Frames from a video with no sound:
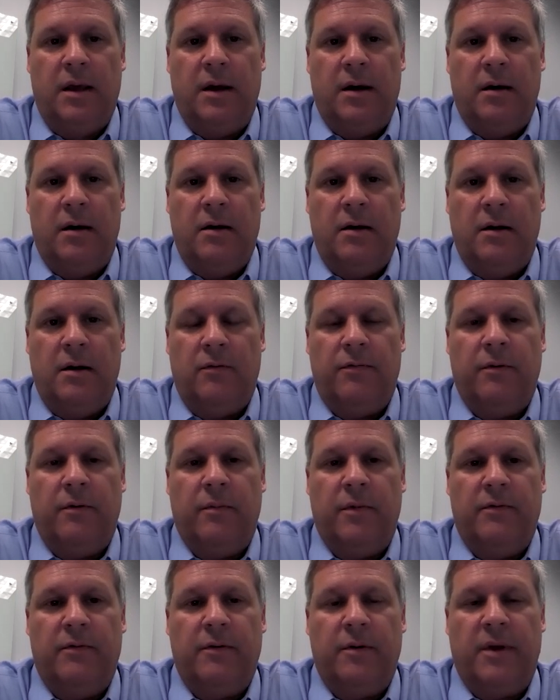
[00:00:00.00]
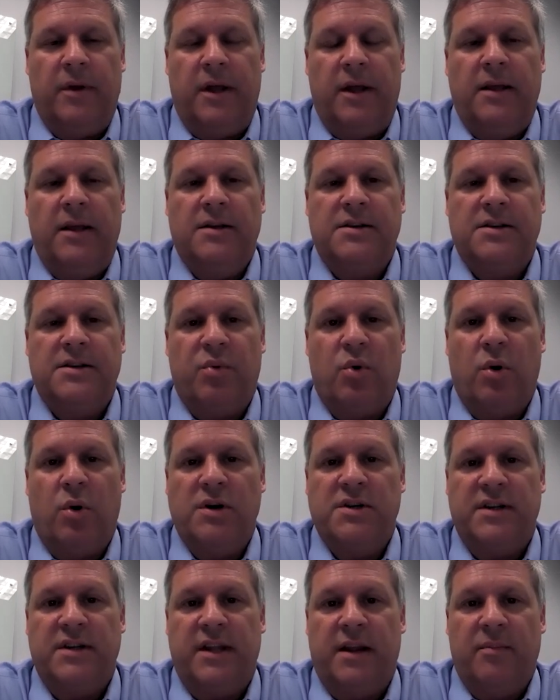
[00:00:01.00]
uh, you know, from from a
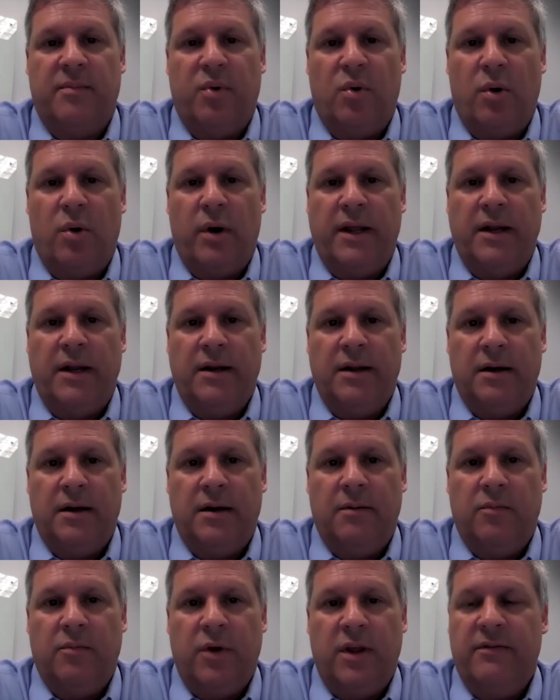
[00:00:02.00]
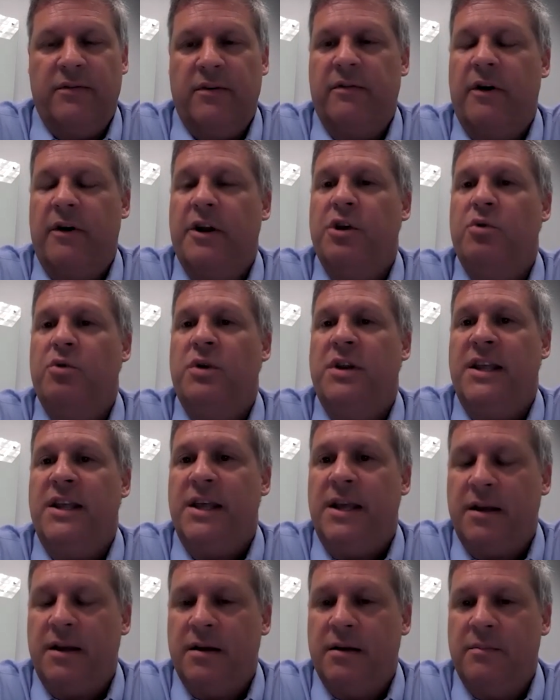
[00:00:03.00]
support standpoint, um, we have a very
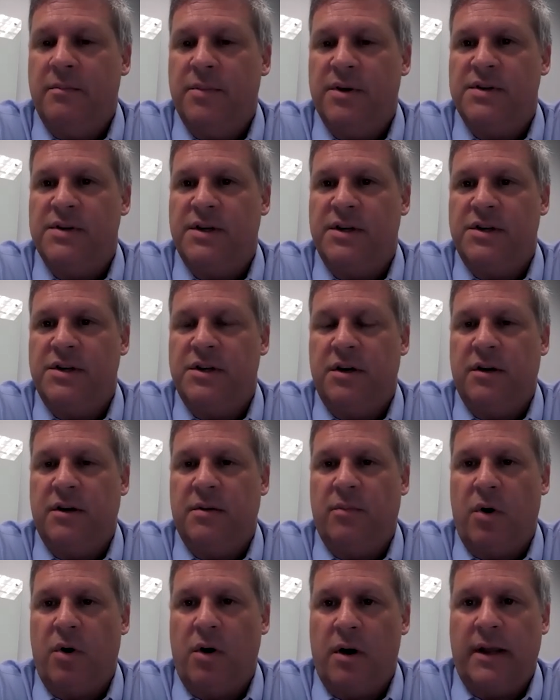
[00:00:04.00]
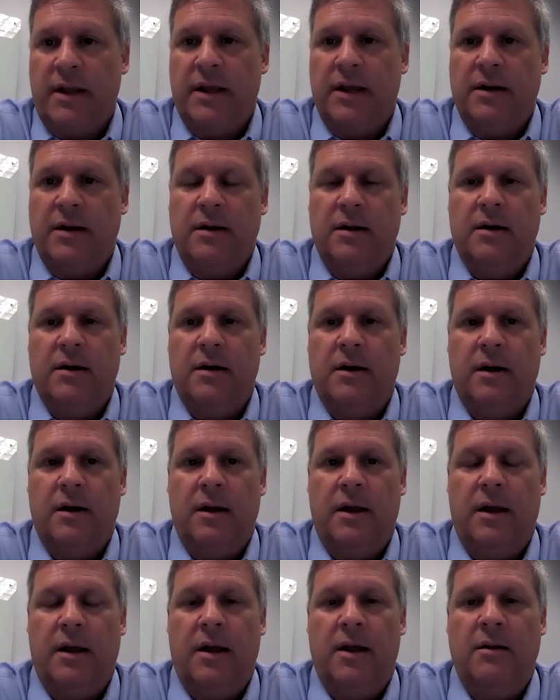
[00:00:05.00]
unique position in the market, uh,
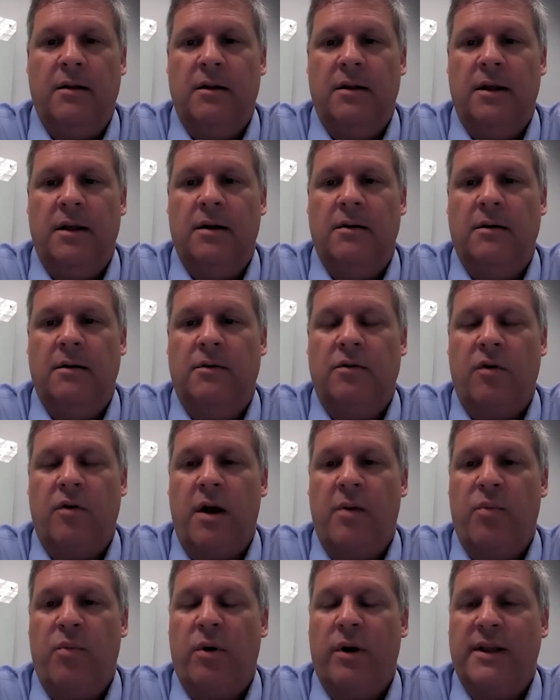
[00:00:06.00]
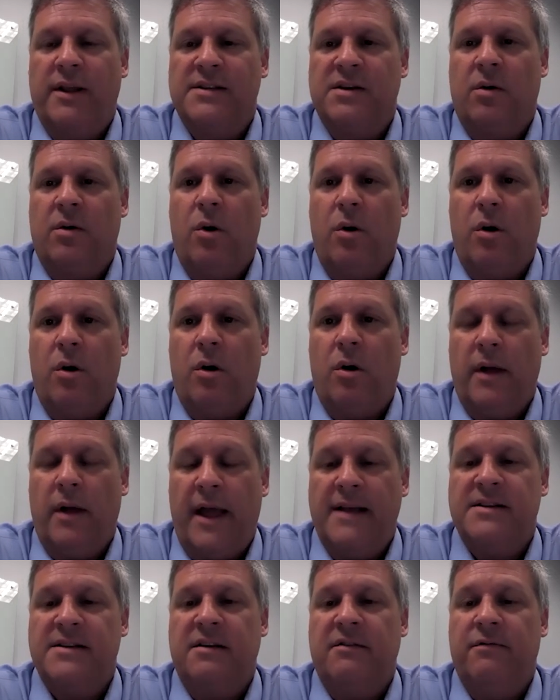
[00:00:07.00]
and and, and Cryoport as a whole
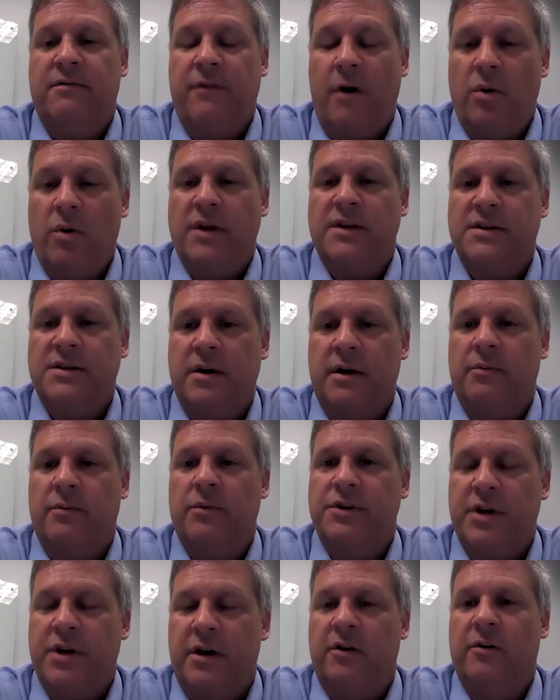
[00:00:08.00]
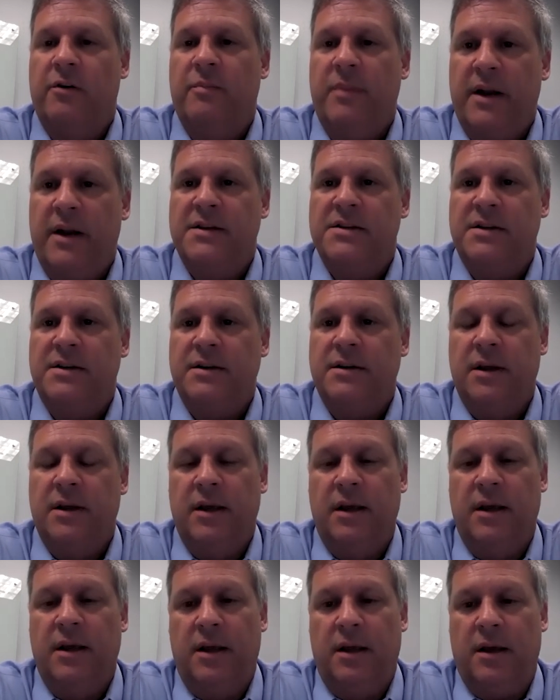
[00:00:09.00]
has a focus on regenerative medicine.
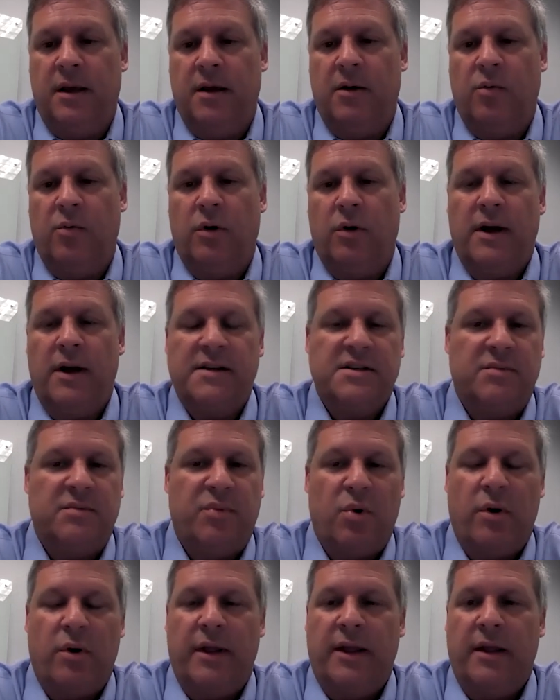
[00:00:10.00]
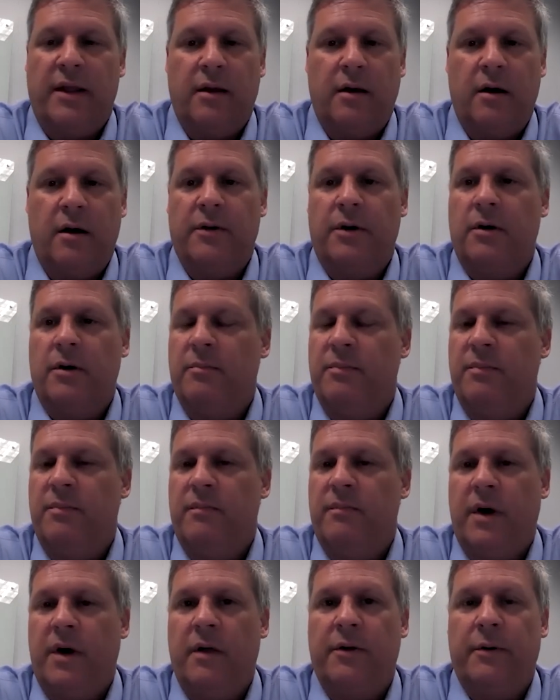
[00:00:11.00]
And we're not supporting other
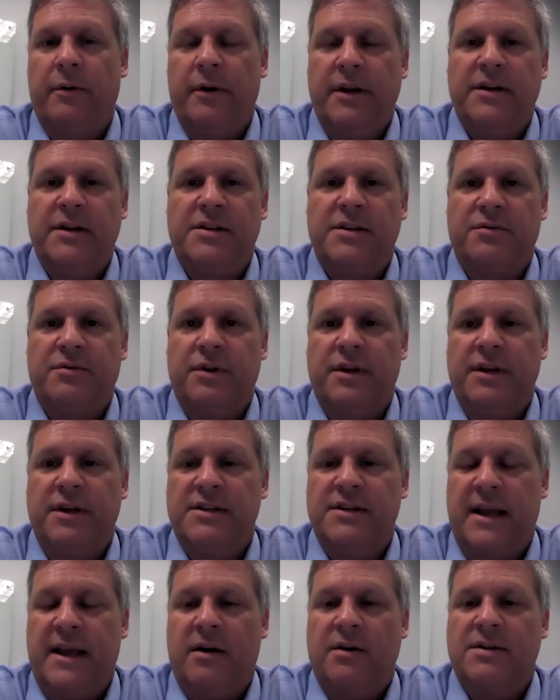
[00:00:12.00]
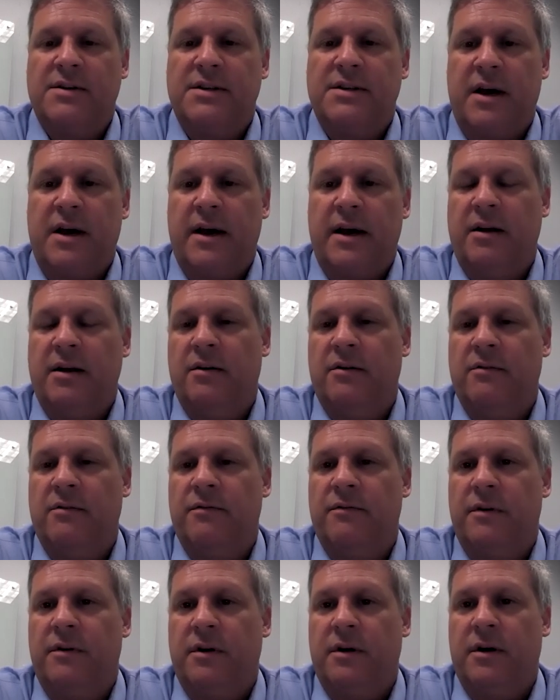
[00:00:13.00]
other industries outside of
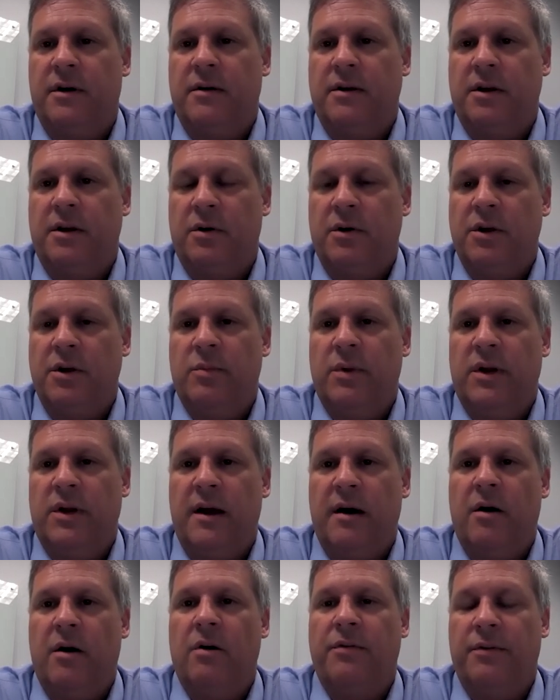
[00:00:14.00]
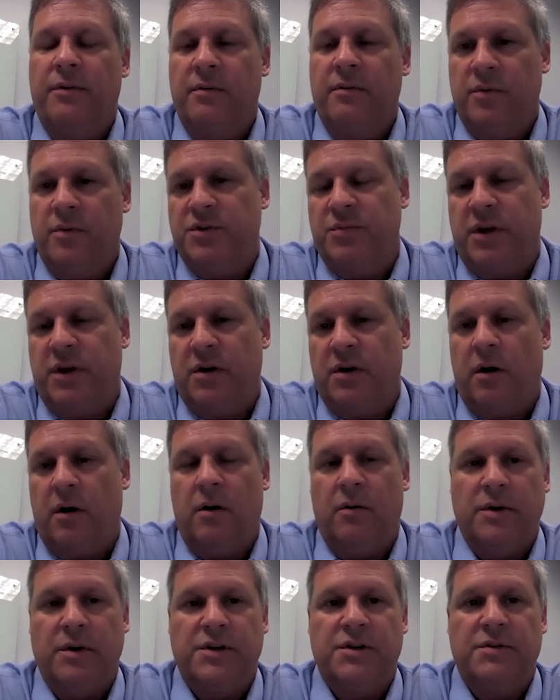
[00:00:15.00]
uh, you know human health, which we
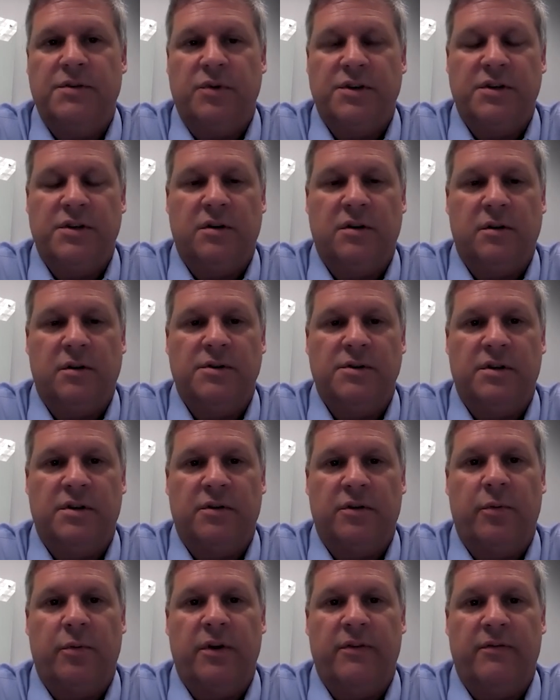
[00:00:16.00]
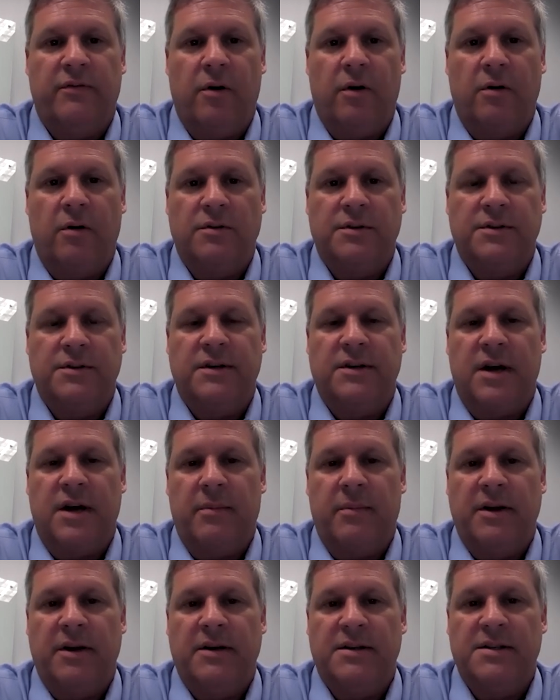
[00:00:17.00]
call which which includes the three verticals that
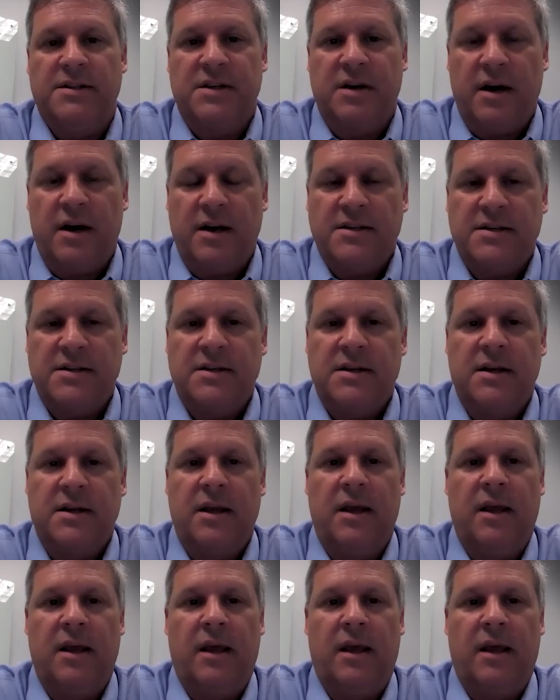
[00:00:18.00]
Tom had discussed.